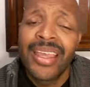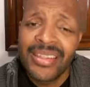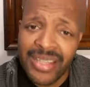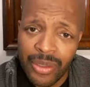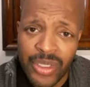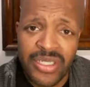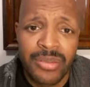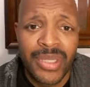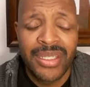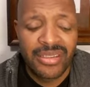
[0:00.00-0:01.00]
Until I went to
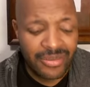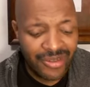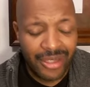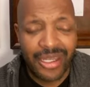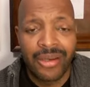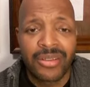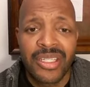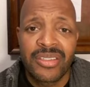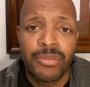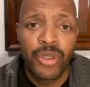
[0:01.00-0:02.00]
the meetings and found out
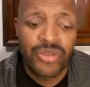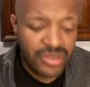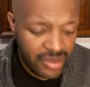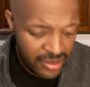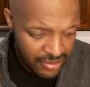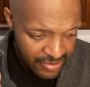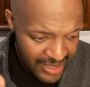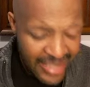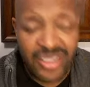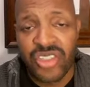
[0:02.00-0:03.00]
it's the most
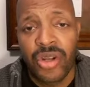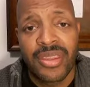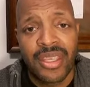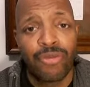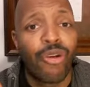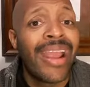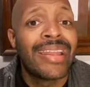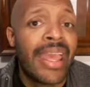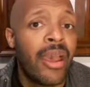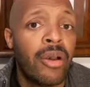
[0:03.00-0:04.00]
necessary thing
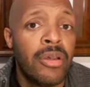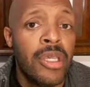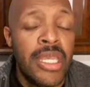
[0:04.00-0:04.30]
right now